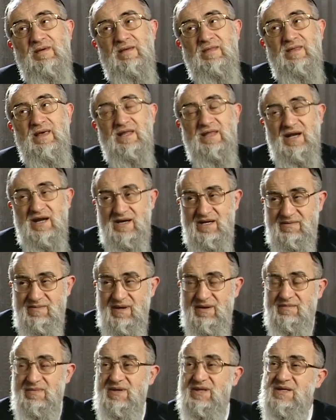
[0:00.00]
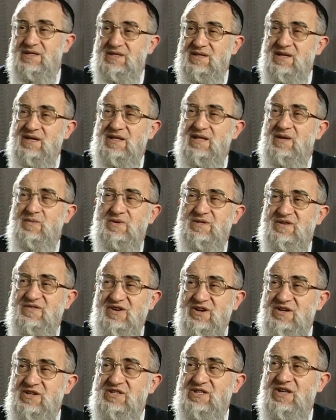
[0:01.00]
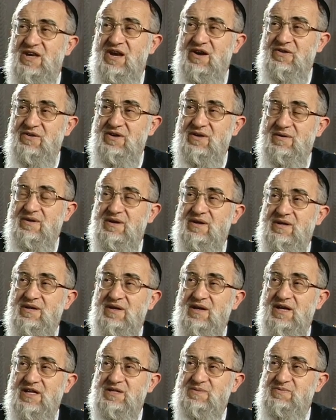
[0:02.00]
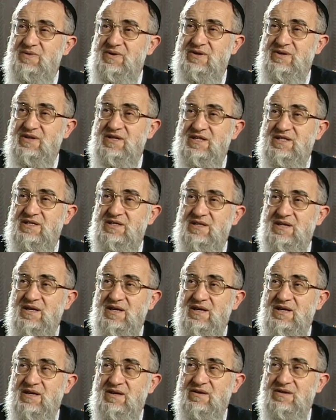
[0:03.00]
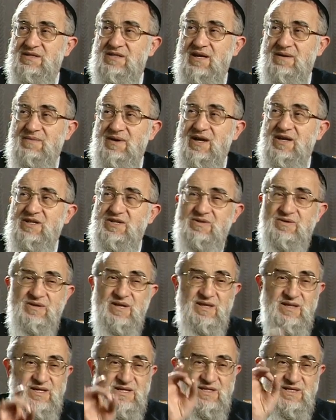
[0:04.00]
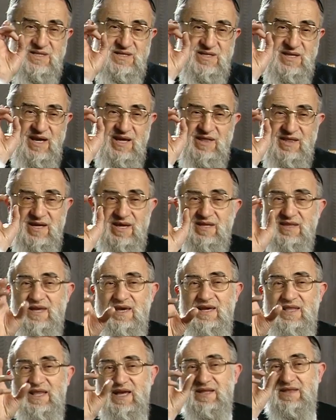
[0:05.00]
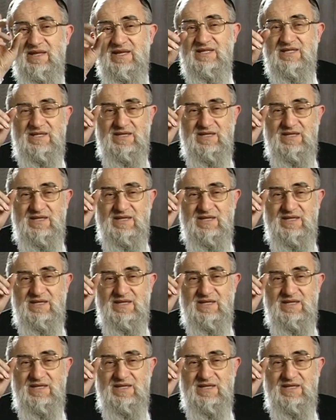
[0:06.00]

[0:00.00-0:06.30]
that I remember distinctly it was a very scary uh, experience because they made sure that this, I think they, this